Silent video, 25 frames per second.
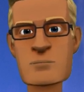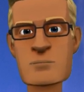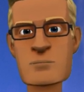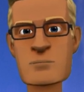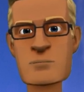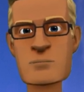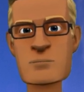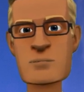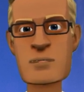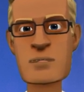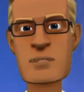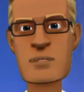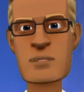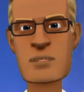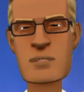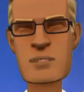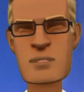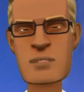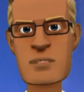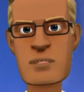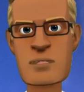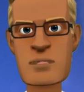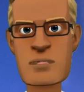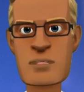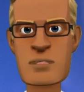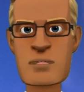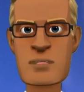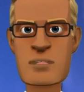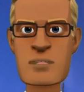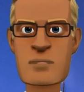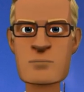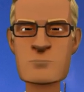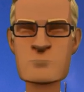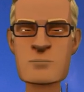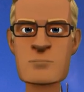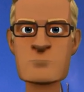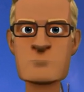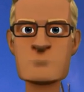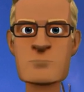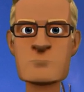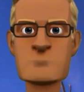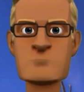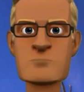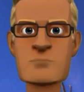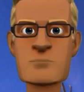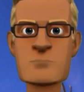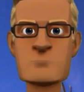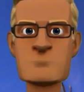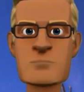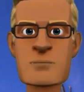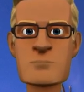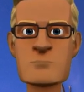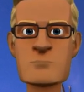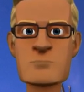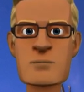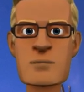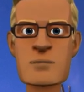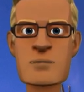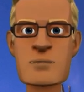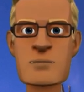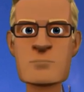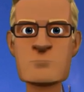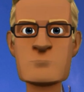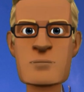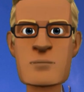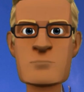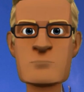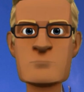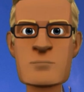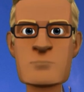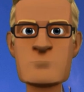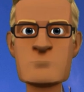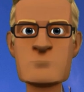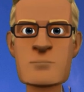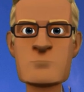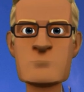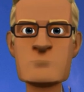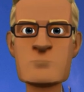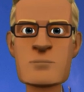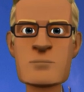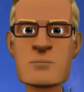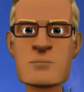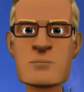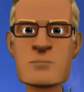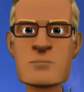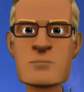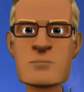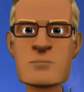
You know, that paradise scene seems distant at times